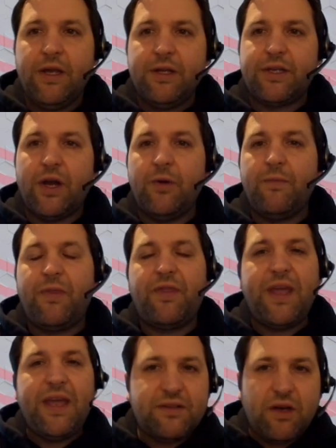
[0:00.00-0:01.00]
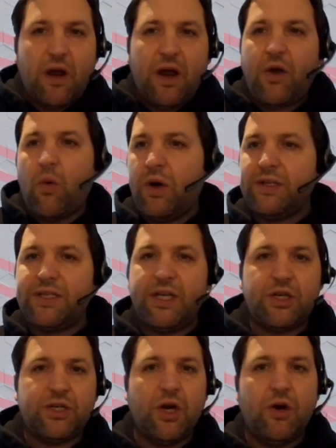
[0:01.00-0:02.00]
So things like
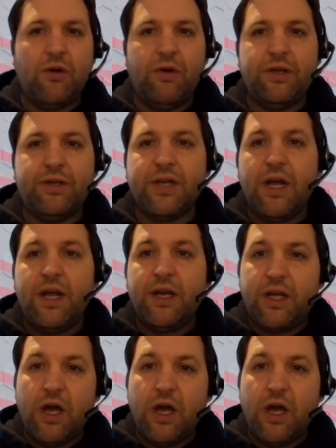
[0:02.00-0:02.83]
quality assurance,